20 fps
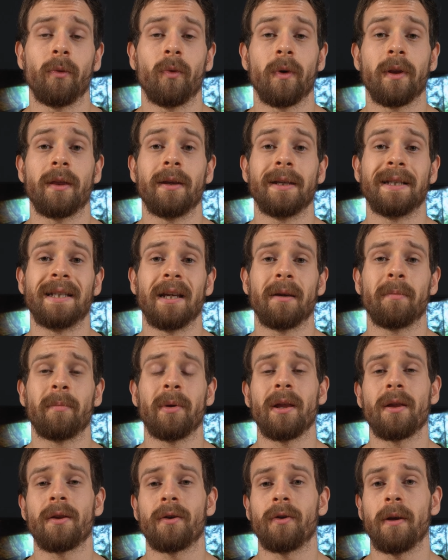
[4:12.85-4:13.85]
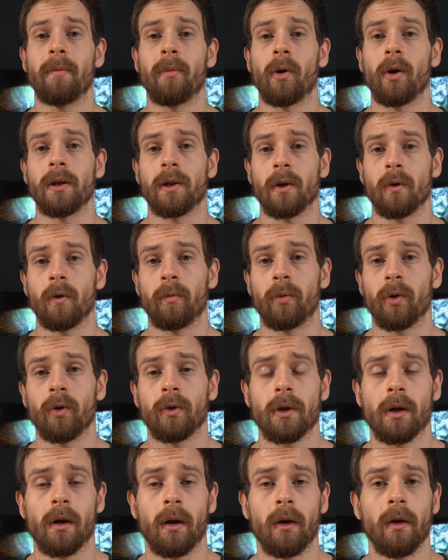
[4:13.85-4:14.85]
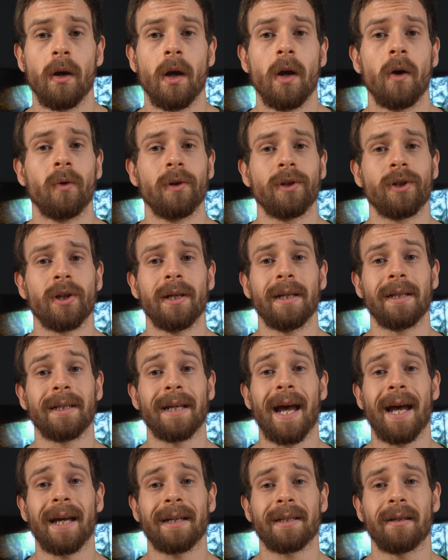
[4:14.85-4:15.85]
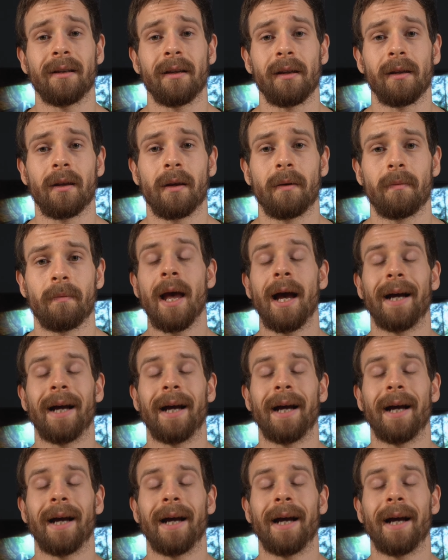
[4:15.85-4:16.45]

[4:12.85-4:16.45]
with the Zigbee 3.0 protocol, which is excellent.